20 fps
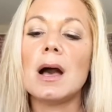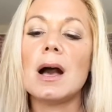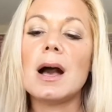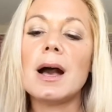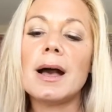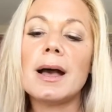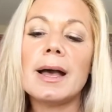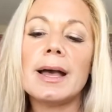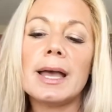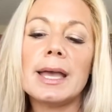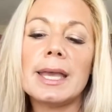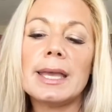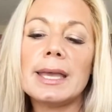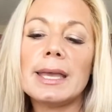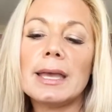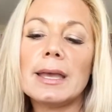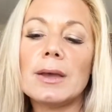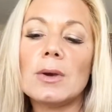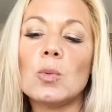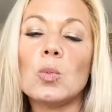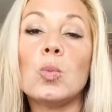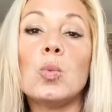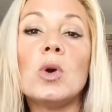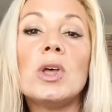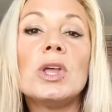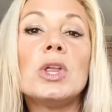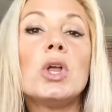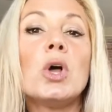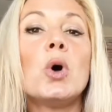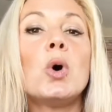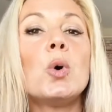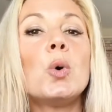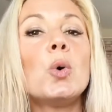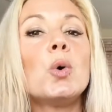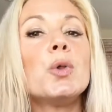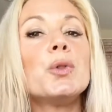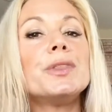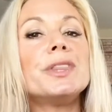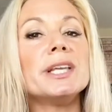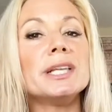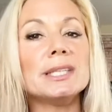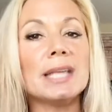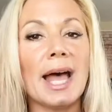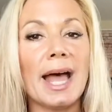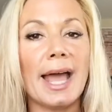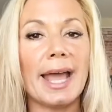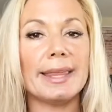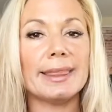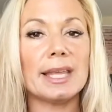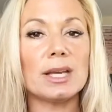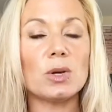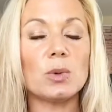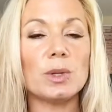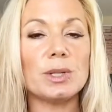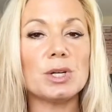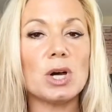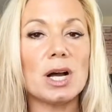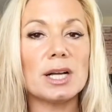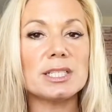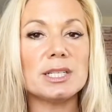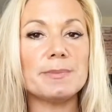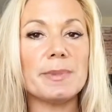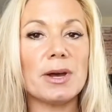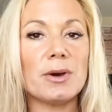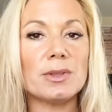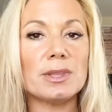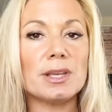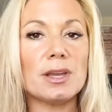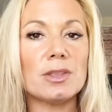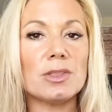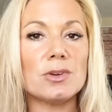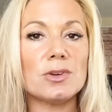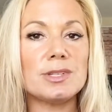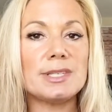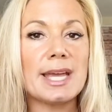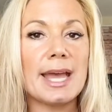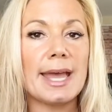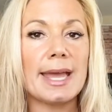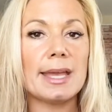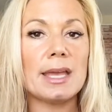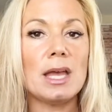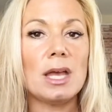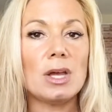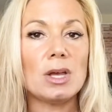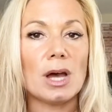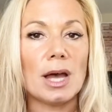I will hold the line like we talked about the other day.